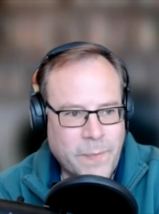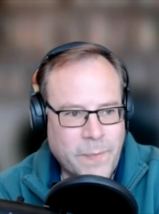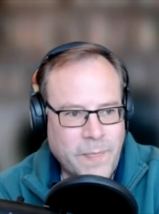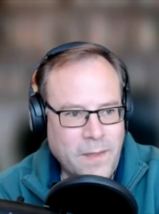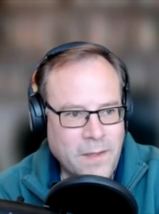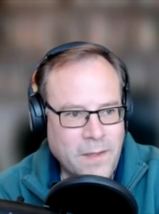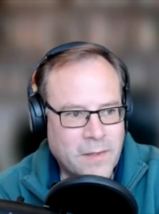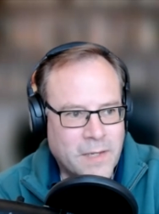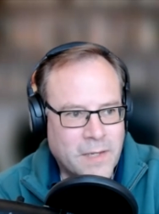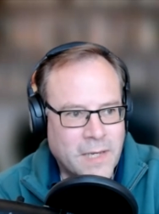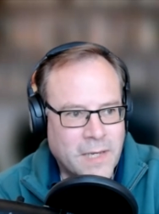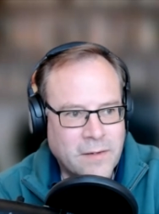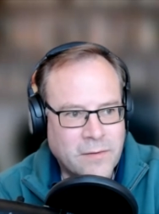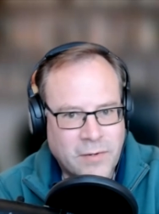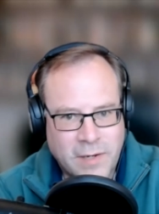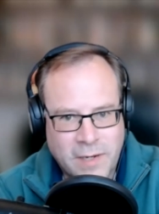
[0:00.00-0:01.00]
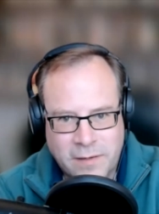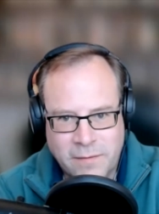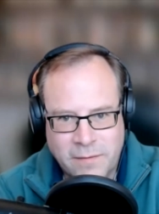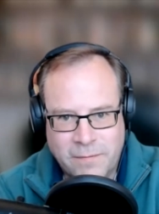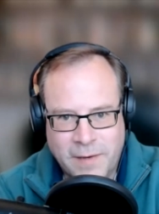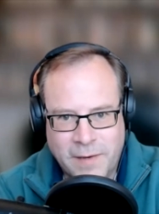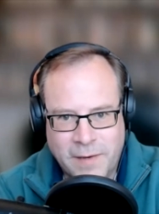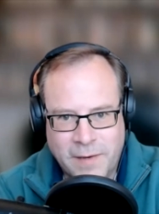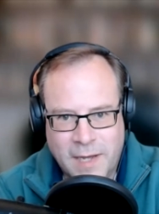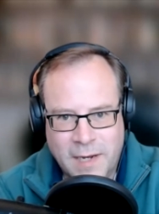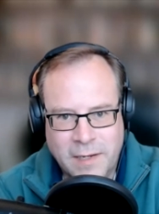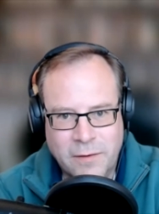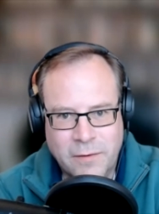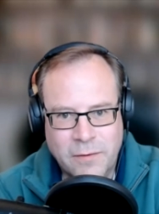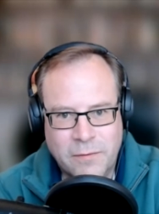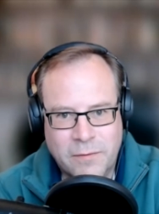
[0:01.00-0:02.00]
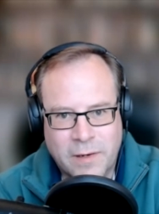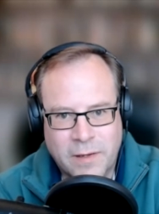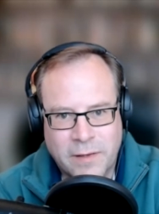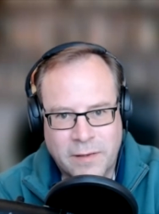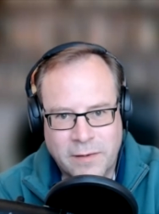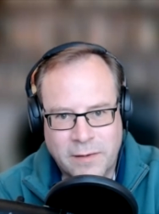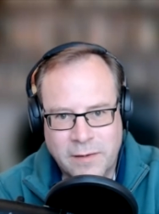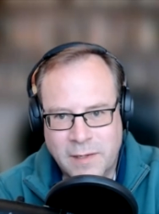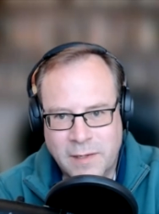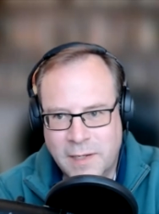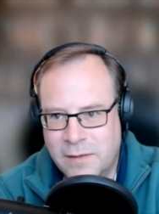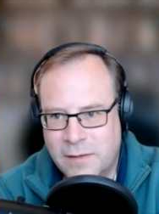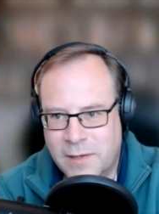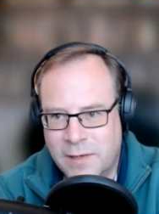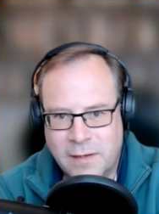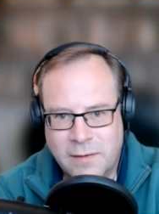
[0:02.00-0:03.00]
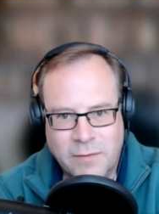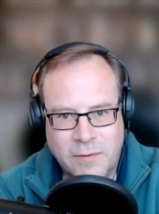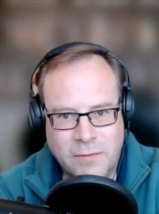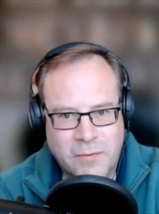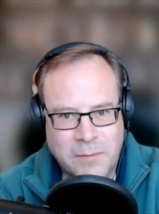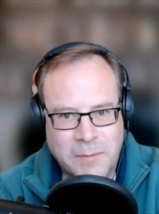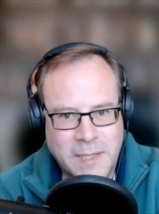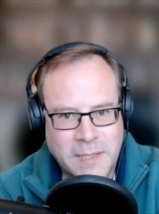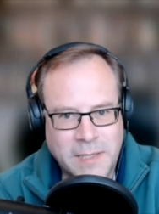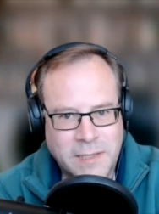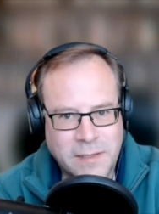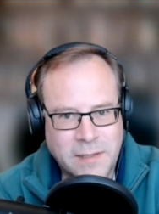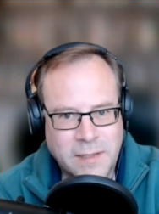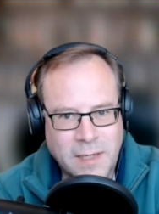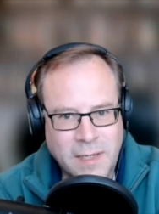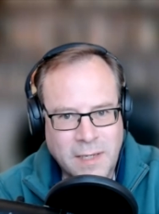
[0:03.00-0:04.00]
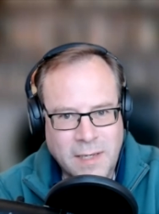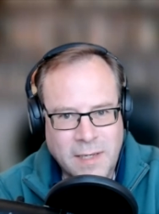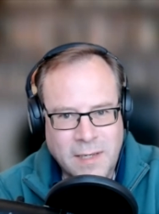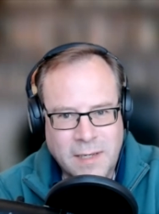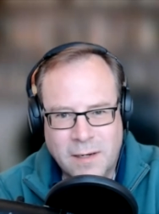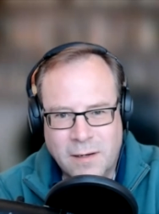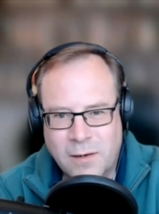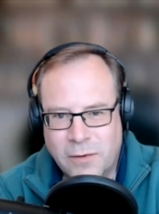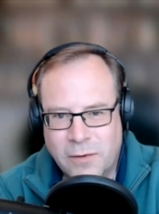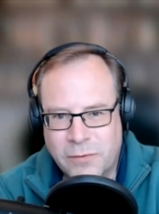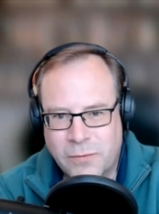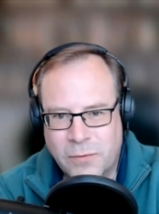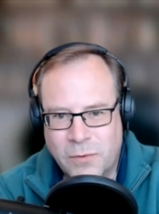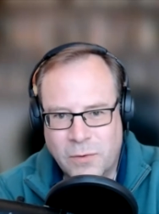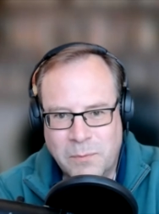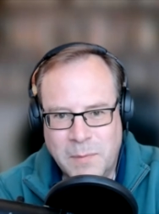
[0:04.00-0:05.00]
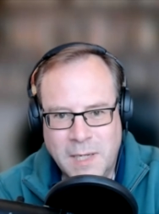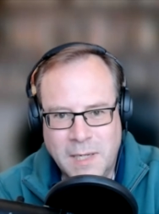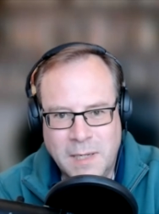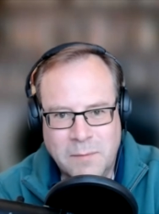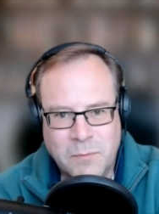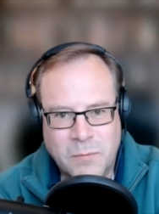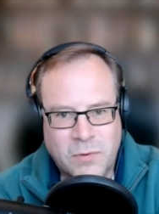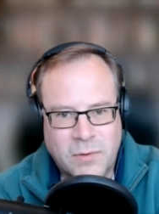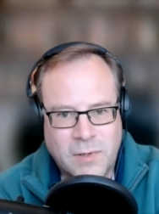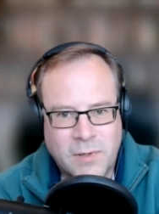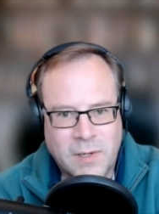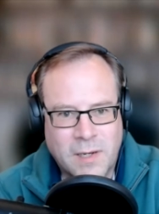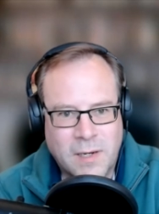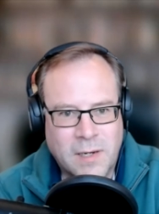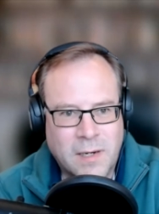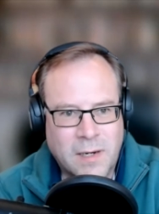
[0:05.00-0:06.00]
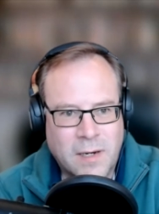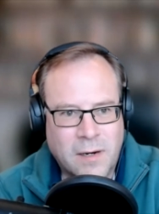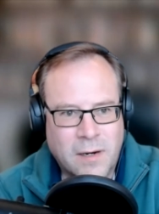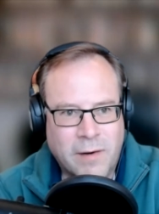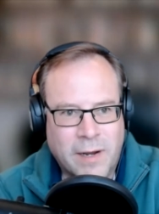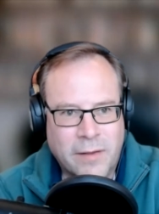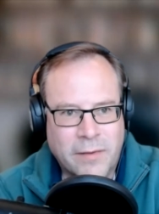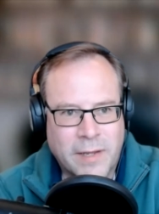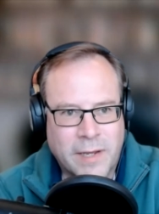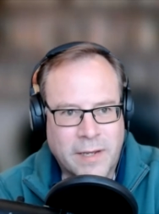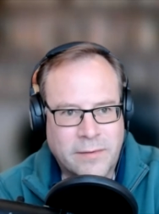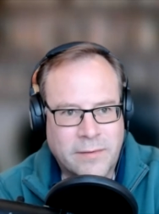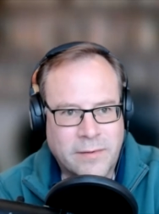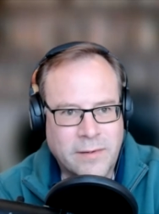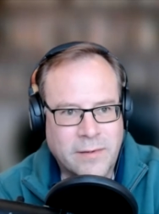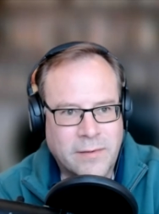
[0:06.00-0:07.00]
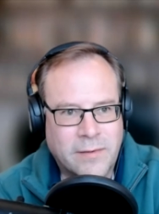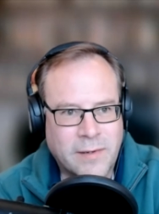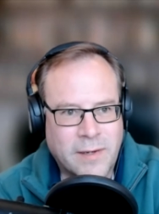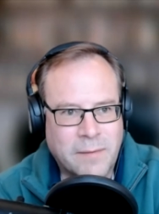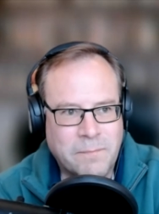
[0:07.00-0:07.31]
the internet of value rather than the internet of information. You know, lots of sort of memes uh, around that, and um,